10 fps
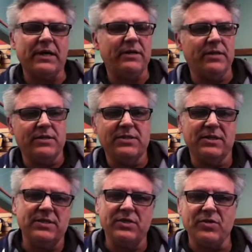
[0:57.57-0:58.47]
into the
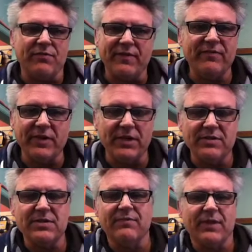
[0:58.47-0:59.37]
60s or
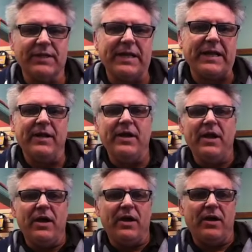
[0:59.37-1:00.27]
50s, stuff like that.
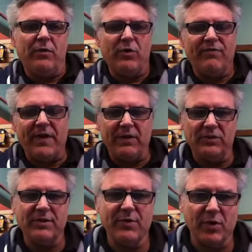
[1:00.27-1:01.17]
We
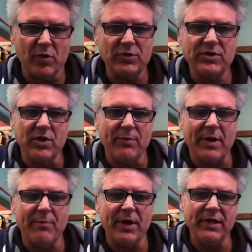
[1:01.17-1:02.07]
found some of their old steel
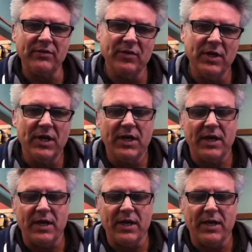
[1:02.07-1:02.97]
mountain bikes.
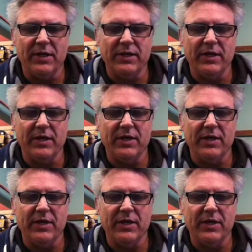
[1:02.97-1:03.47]
And